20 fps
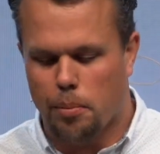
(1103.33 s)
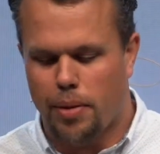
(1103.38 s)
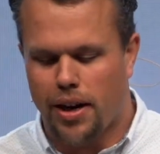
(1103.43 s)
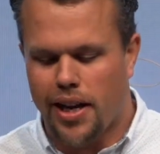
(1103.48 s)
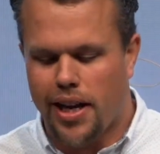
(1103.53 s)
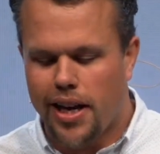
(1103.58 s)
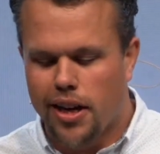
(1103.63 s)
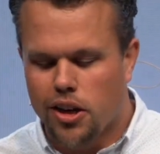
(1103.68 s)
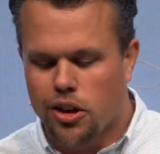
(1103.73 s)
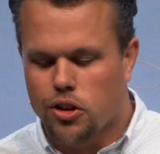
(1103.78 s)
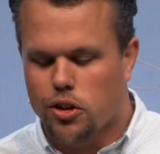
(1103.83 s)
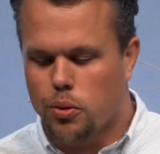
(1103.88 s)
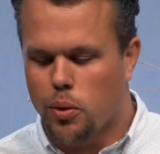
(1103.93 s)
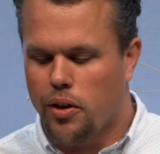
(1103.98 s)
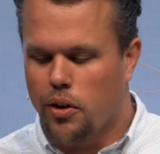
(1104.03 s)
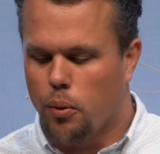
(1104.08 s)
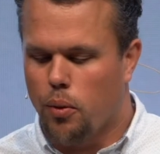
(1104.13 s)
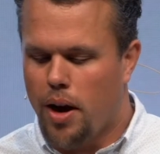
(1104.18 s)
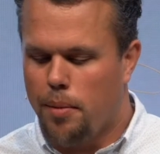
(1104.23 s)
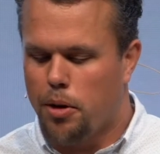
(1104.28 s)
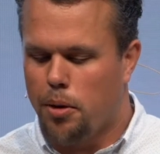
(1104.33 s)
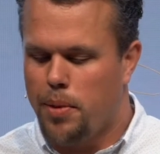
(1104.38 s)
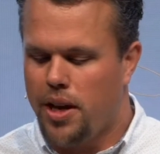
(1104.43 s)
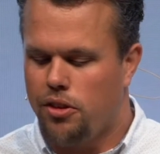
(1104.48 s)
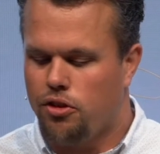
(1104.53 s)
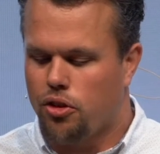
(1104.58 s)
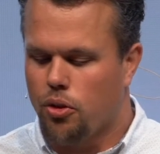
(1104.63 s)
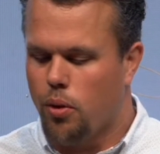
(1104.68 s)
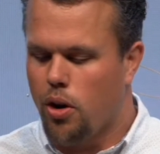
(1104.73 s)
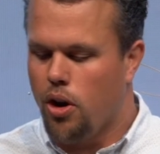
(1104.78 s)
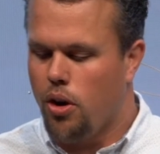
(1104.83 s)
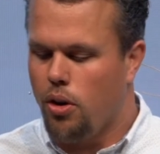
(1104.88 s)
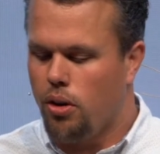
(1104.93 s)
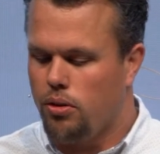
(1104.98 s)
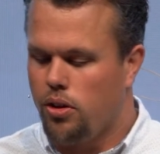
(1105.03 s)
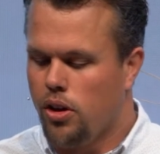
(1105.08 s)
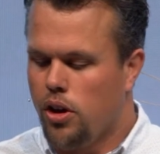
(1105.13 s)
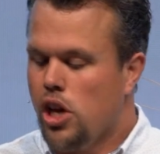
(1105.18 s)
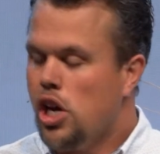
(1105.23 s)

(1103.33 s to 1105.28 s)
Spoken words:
But here's where the rubber meets the road.